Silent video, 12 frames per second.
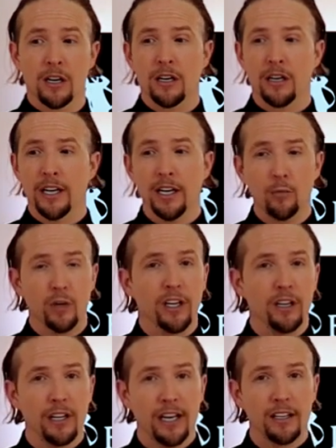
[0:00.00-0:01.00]
He didn't want to
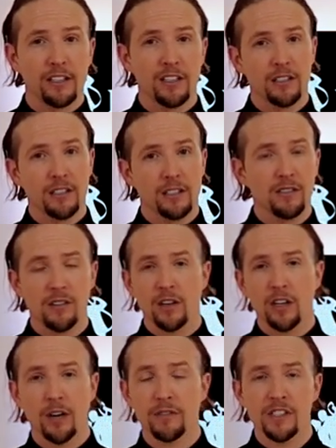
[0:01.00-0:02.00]
hear that. This is not a
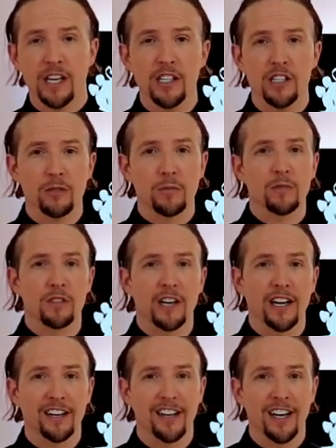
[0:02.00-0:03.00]
conversation. It was
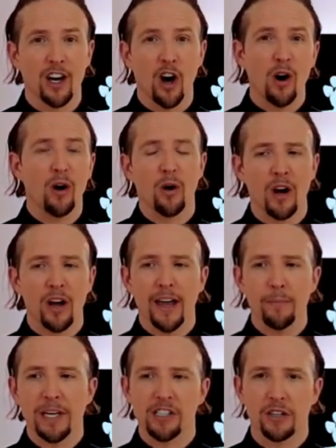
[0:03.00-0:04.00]
like, oh, that
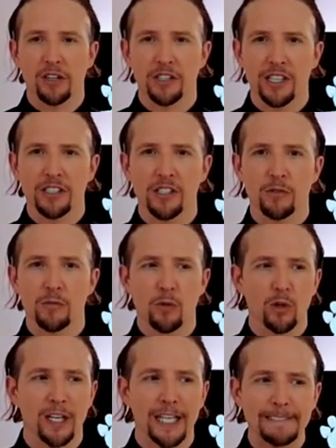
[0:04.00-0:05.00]
makes a lot of sense. It was
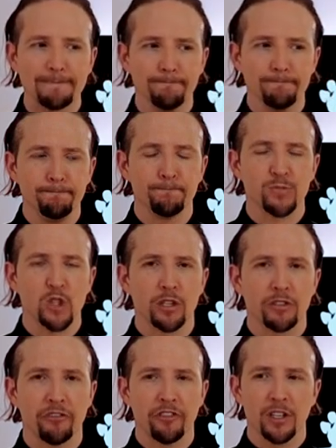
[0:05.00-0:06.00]
more like, you could
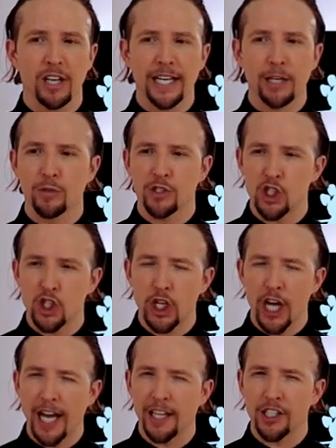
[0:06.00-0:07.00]
feel like it was
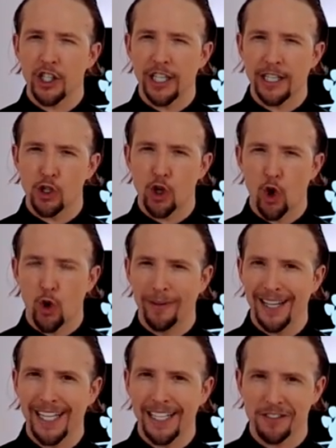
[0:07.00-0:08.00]
challenging his core
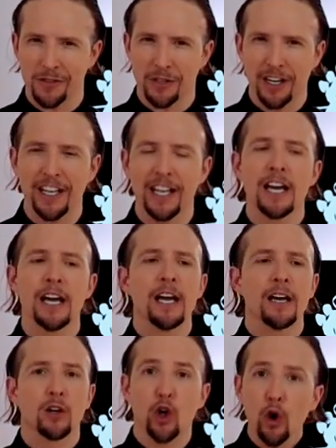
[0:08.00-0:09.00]
beliefs, right?
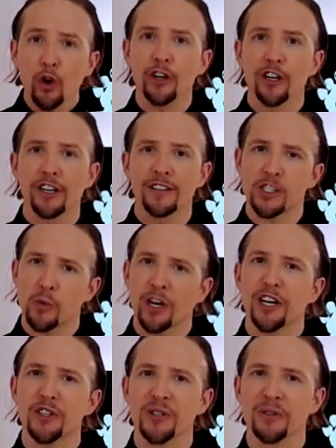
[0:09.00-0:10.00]
Good. That's what I
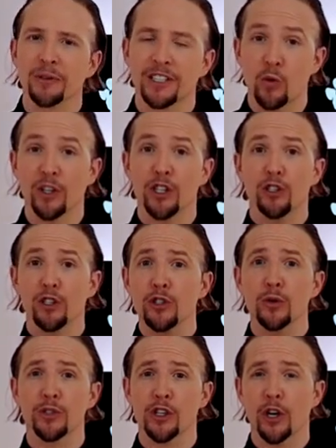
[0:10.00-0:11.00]
do. That's what you should
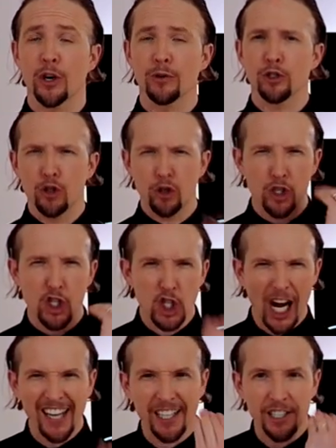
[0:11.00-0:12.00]
do as a coach. You should
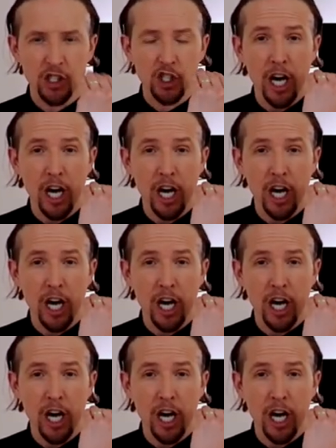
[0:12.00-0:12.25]
challenge